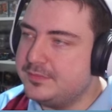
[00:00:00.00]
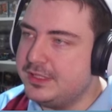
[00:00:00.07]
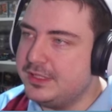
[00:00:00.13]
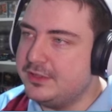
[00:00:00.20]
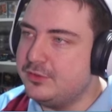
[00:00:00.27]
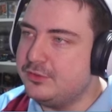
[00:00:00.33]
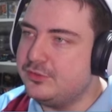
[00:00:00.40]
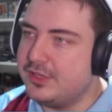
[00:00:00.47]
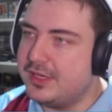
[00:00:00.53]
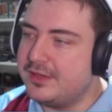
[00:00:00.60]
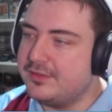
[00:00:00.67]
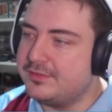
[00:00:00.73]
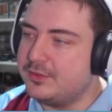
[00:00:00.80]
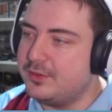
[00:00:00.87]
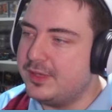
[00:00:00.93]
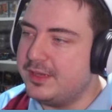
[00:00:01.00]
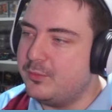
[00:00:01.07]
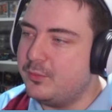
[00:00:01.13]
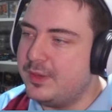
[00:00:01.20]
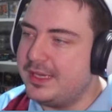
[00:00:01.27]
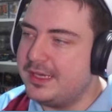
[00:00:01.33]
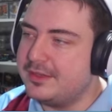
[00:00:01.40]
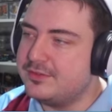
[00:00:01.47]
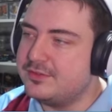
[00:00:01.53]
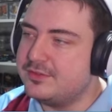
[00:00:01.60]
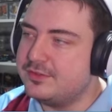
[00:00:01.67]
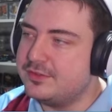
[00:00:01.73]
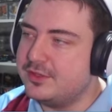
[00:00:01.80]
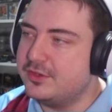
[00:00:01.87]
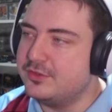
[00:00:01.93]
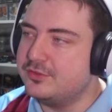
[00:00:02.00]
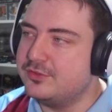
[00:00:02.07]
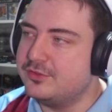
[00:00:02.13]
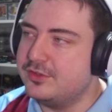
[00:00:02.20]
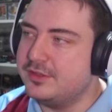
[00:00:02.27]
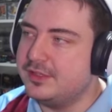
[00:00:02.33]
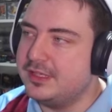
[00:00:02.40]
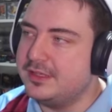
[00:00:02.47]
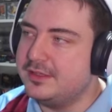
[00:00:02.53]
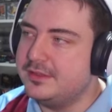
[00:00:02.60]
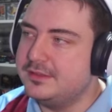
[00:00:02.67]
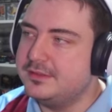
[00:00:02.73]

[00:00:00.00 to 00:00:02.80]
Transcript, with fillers: You used to have to hit winners constantly.